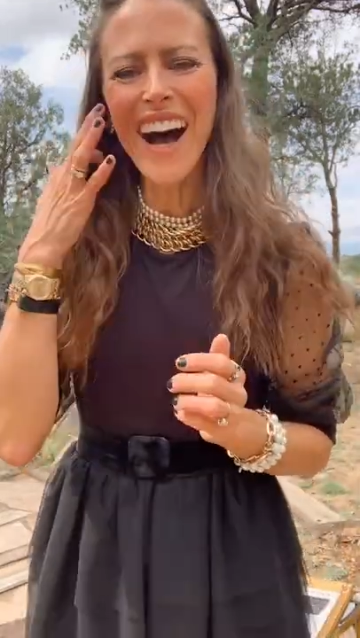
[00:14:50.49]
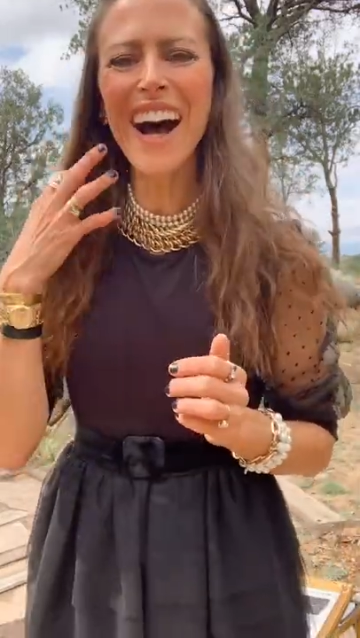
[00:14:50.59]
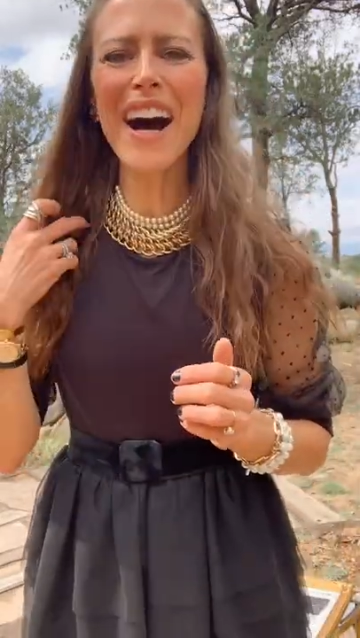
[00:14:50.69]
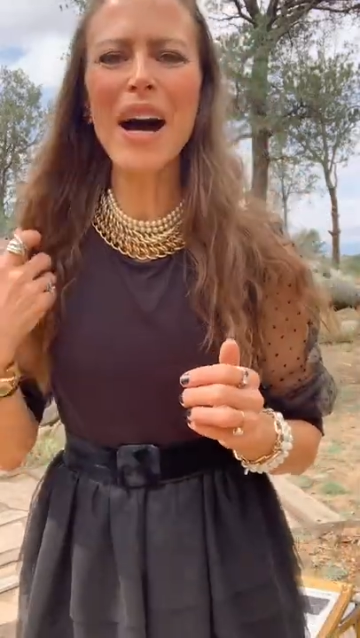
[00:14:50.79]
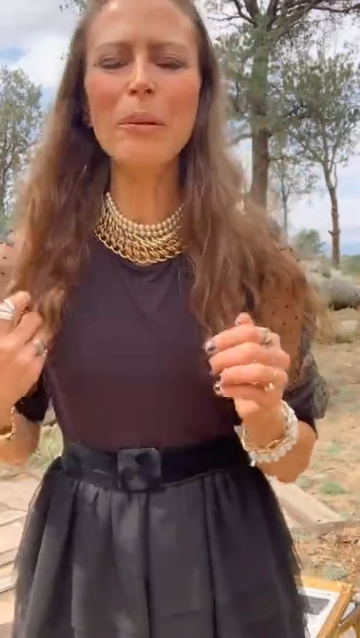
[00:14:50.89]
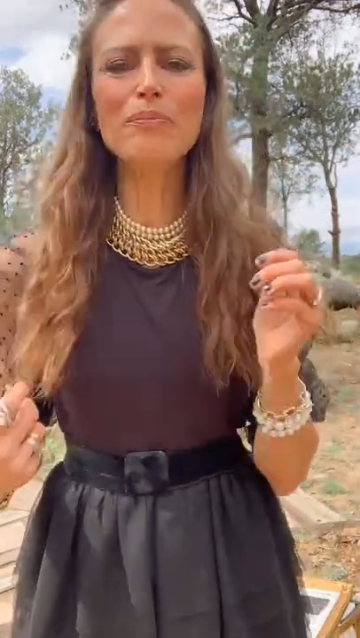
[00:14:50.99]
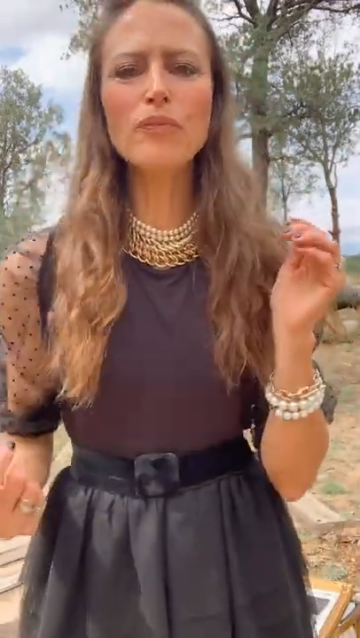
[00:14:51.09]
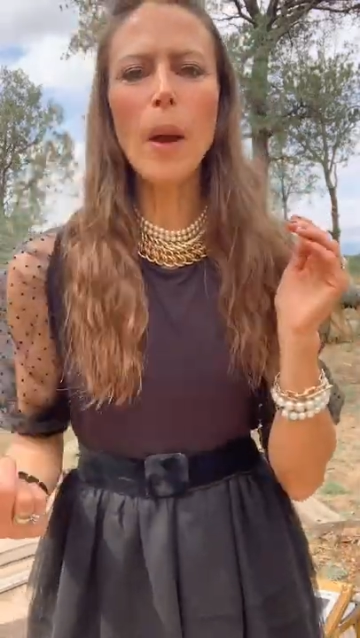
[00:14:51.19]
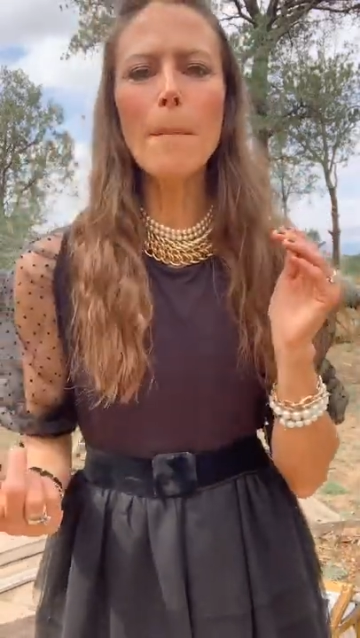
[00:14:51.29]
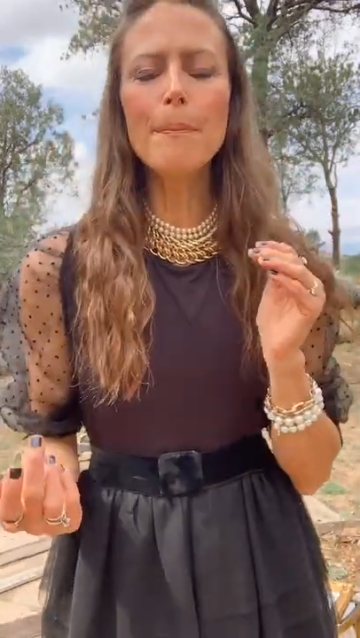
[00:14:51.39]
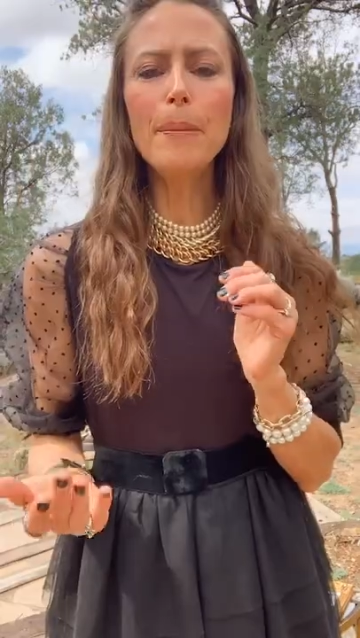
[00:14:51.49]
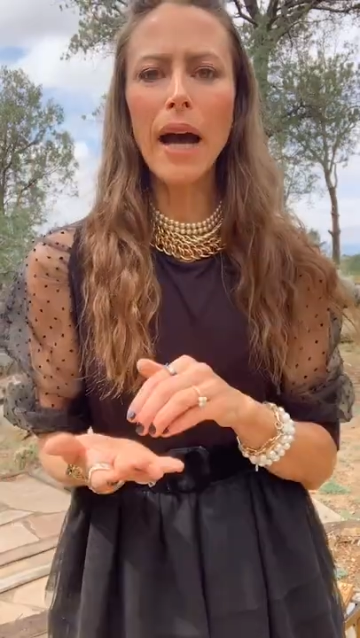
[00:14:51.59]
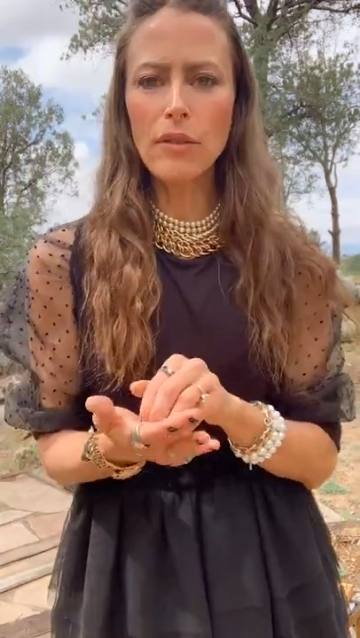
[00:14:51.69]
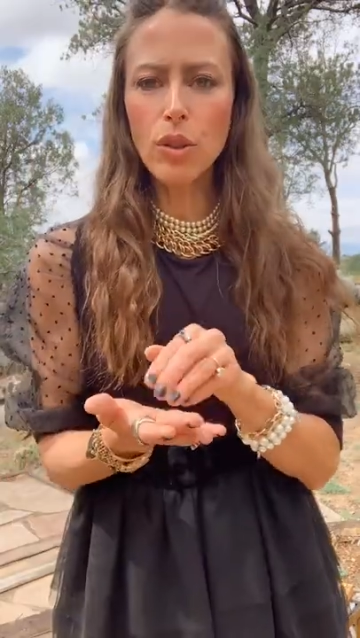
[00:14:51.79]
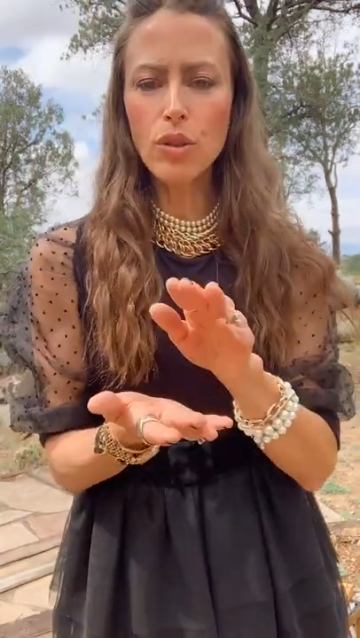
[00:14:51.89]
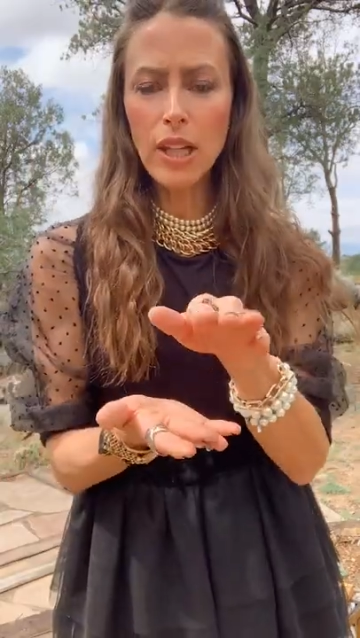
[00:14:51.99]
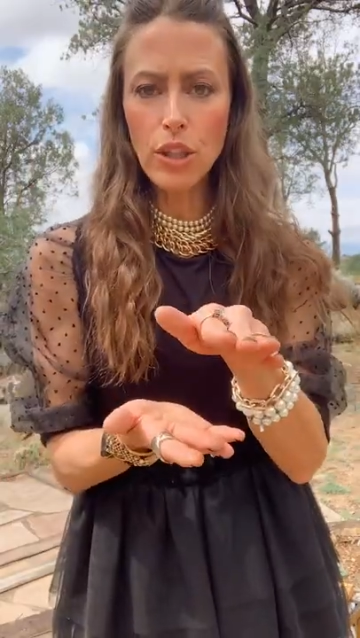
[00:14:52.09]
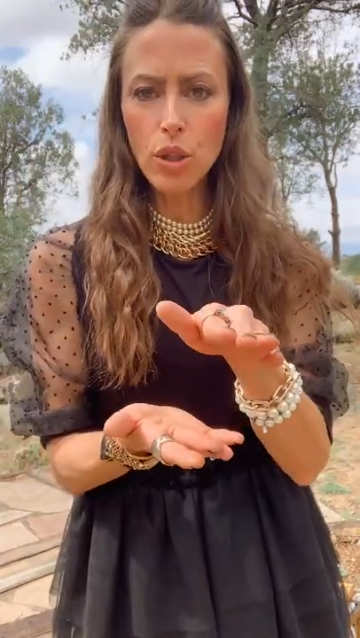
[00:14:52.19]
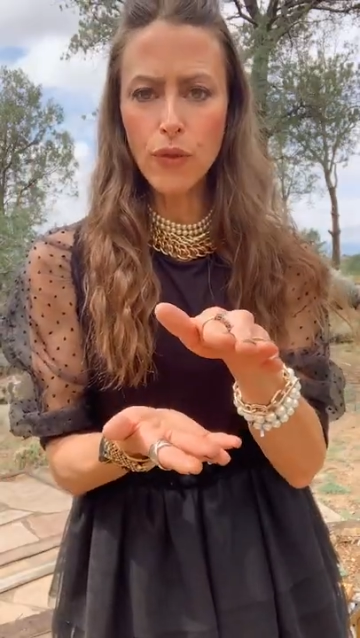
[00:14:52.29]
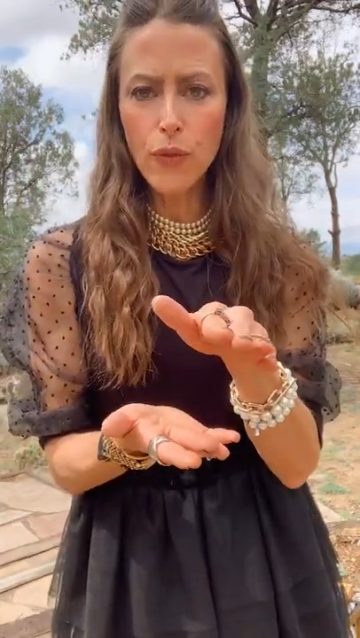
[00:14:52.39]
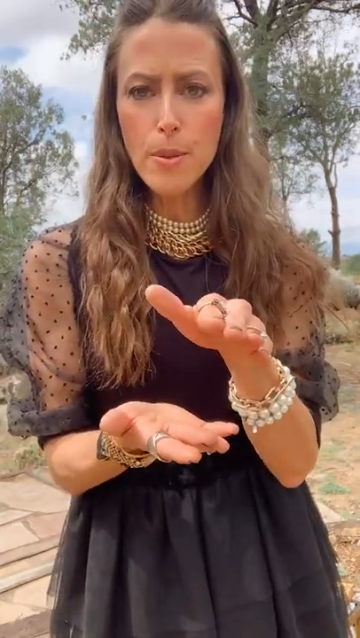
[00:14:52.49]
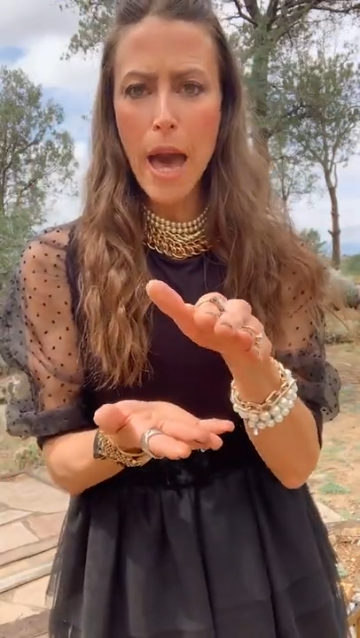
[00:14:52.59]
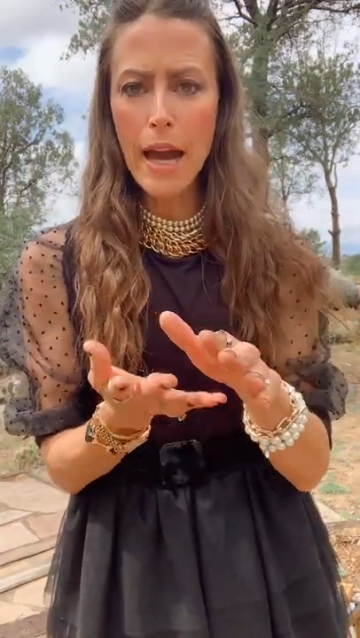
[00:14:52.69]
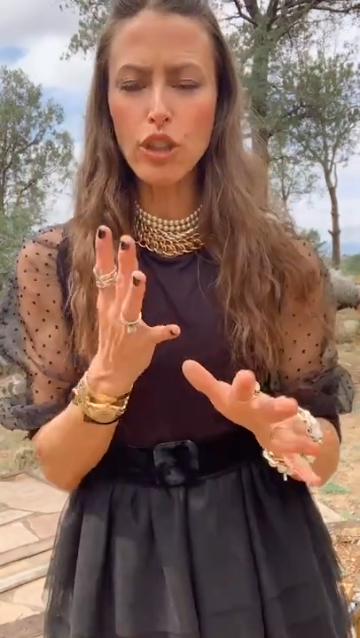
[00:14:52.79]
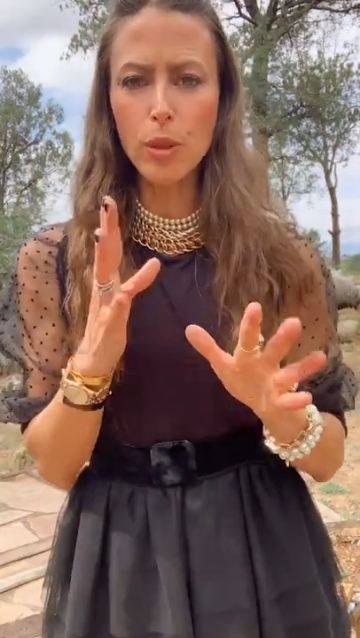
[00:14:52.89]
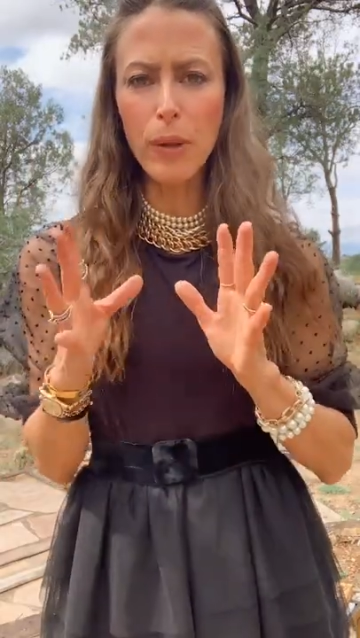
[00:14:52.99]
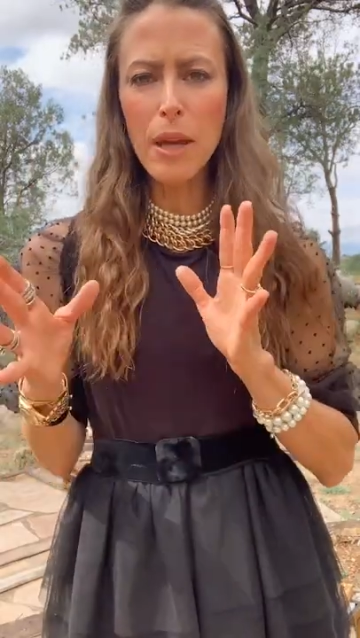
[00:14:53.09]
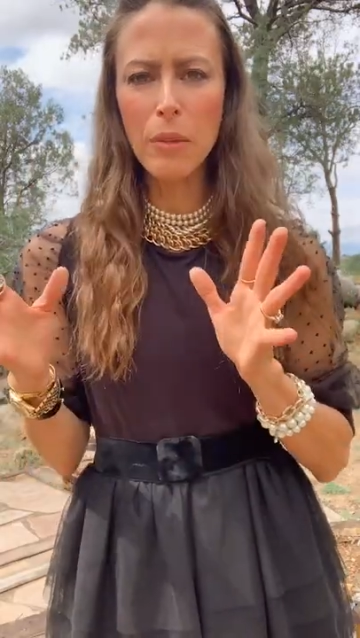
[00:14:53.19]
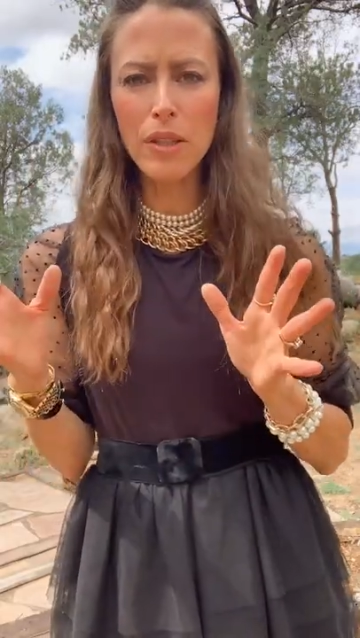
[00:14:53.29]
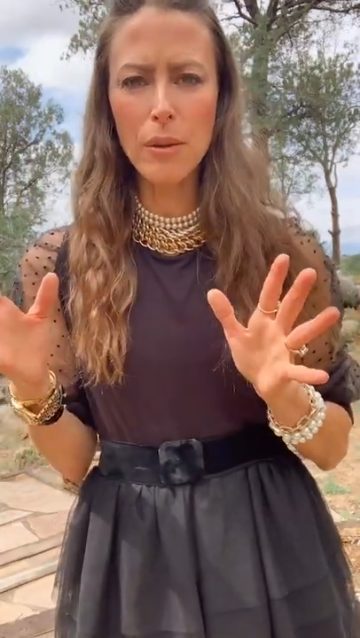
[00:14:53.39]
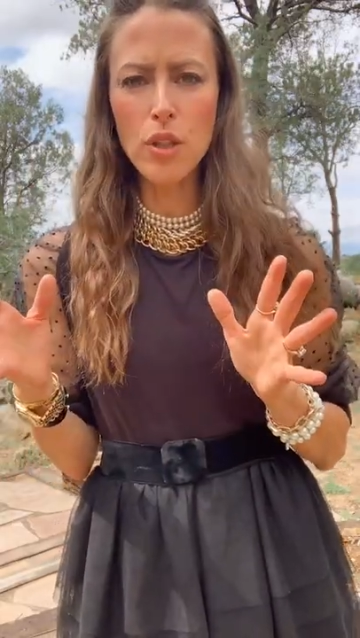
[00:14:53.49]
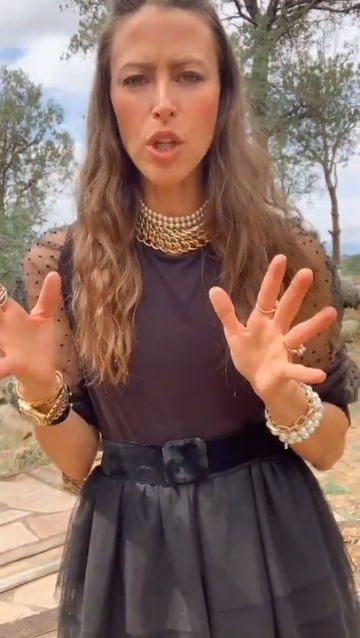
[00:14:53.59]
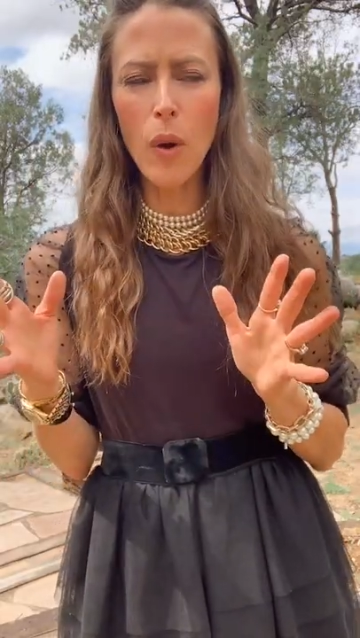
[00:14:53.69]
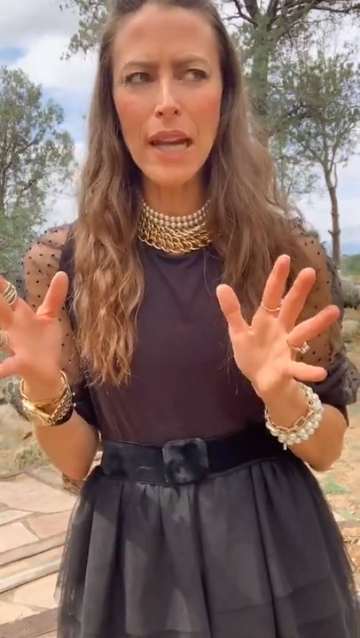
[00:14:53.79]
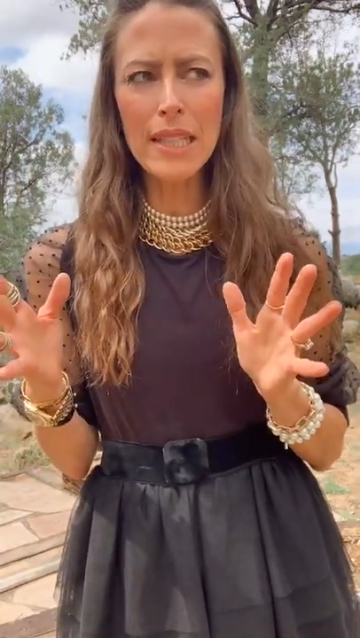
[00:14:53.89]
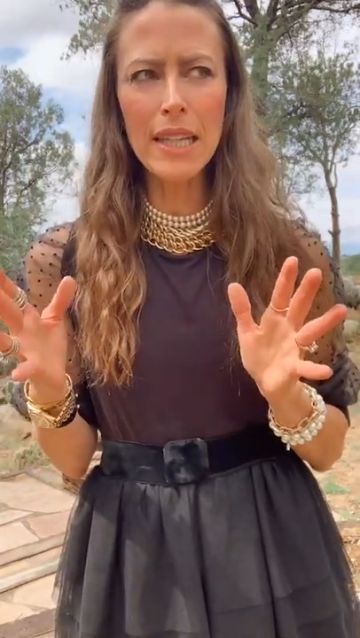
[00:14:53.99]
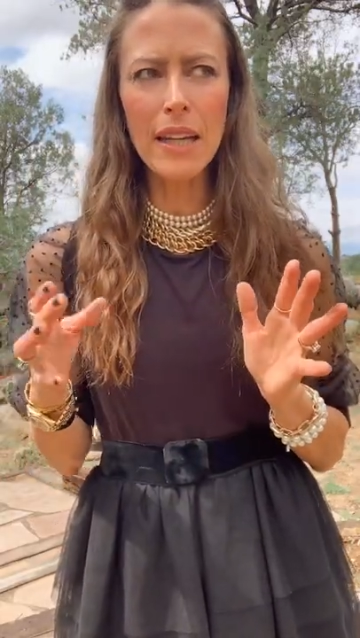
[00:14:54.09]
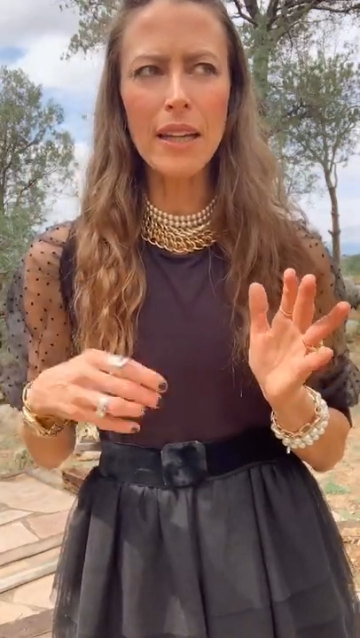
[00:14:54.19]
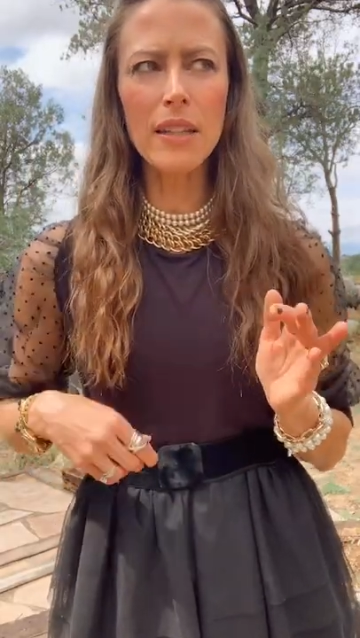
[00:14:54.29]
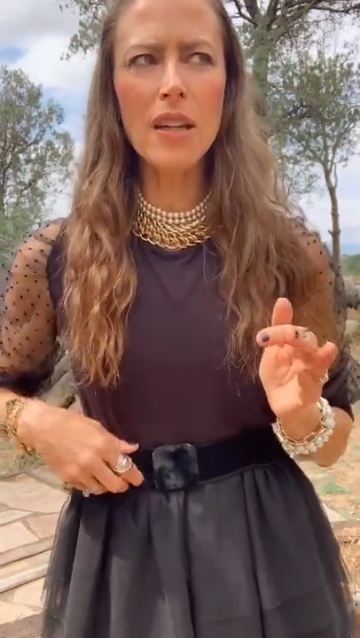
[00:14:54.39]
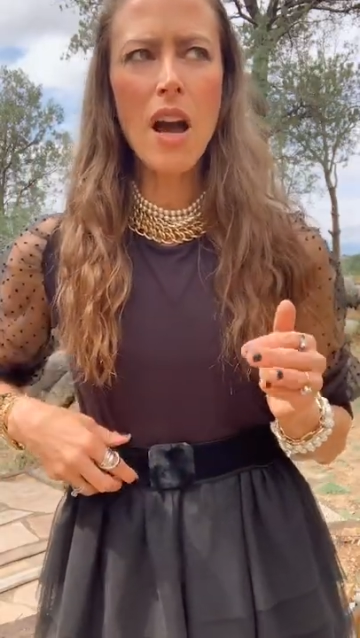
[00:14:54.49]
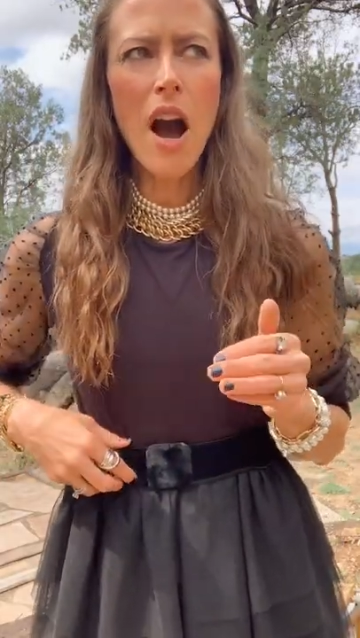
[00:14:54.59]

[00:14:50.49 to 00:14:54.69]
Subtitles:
But so stay tuned for that. Just playing with some new ideas.